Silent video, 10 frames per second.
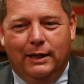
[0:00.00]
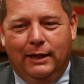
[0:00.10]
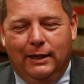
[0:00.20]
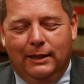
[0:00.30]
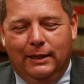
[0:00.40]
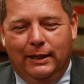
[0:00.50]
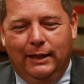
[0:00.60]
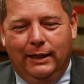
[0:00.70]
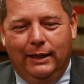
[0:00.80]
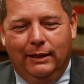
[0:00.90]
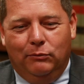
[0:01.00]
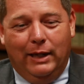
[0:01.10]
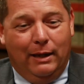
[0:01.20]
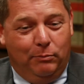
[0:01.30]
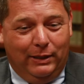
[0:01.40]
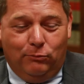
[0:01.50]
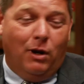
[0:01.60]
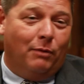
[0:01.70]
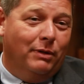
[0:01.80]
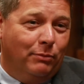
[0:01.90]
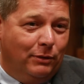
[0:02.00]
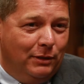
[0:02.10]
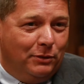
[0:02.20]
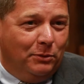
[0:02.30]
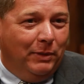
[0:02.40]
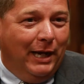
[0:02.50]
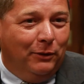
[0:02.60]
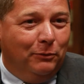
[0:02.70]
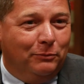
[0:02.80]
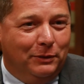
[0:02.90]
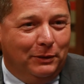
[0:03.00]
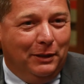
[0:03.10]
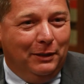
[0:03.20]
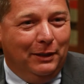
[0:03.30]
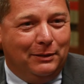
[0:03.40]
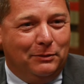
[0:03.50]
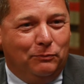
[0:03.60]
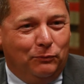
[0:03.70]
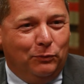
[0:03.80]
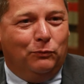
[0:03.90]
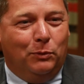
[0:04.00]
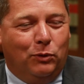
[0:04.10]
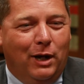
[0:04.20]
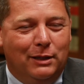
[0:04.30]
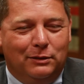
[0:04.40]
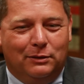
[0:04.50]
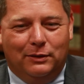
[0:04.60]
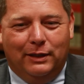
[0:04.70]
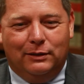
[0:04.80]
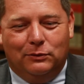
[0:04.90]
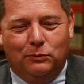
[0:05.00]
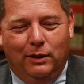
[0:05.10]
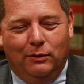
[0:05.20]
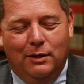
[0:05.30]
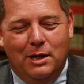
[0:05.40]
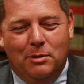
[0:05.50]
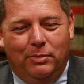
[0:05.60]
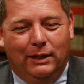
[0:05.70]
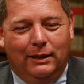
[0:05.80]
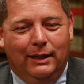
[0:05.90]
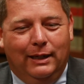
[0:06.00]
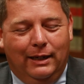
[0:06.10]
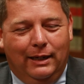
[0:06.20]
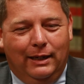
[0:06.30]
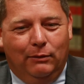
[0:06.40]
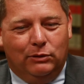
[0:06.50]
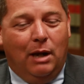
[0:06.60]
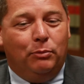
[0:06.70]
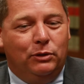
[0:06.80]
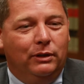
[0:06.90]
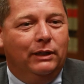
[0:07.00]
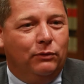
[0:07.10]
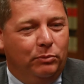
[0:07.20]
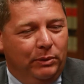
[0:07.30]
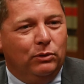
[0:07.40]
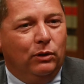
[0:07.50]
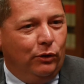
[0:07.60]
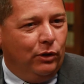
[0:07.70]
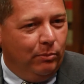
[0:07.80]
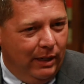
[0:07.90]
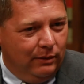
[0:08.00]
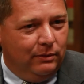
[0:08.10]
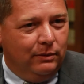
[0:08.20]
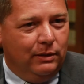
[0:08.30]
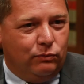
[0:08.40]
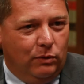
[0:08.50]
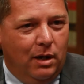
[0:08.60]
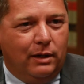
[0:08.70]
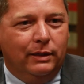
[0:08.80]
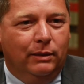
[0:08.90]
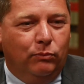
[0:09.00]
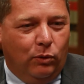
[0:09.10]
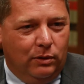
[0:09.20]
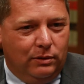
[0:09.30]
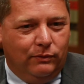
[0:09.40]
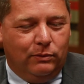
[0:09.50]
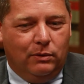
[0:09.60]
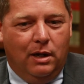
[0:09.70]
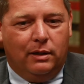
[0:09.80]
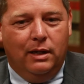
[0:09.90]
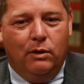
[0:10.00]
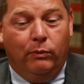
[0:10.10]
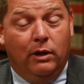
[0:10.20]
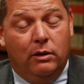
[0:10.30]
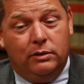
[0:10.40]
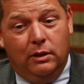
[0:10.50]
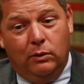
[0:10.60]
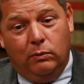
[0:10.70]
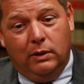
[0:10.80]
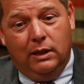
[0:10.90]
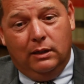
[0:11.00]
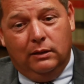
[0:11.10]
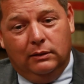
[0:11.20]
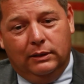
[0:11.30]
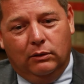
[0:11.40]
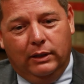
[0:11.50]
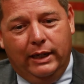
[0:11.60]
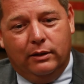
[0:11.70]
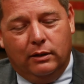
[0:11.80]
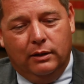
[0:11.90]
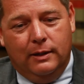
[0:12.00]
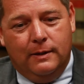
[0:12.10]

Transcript: uh, and we had a big rock paper scissors battle to kind of like for, for, prizes and things as well. But it, was an opportunity for people to learn about this rock and the importance of the rock. We also uh, a little later